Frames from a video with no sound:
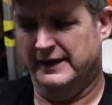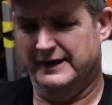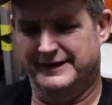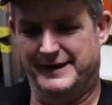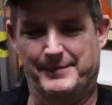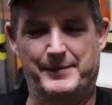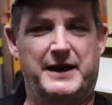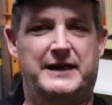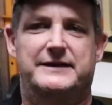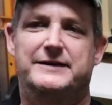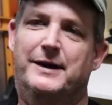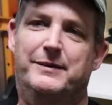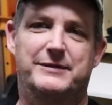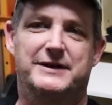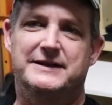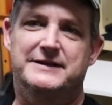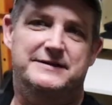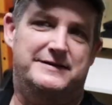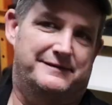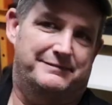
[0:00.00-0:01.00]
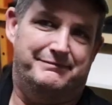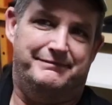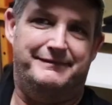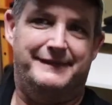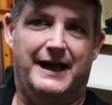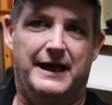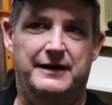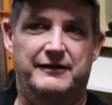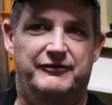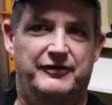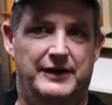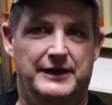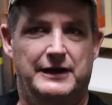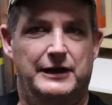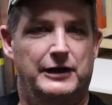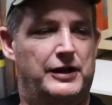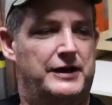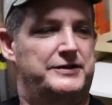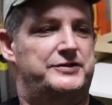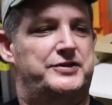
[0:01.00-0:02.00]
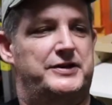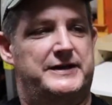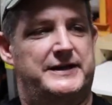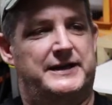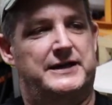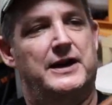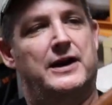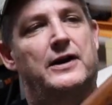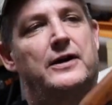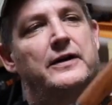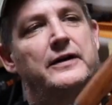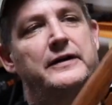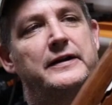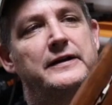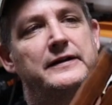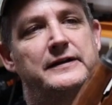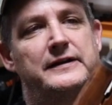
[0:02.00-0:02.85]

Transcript: They make dummies, kind of fun to launch in the yard.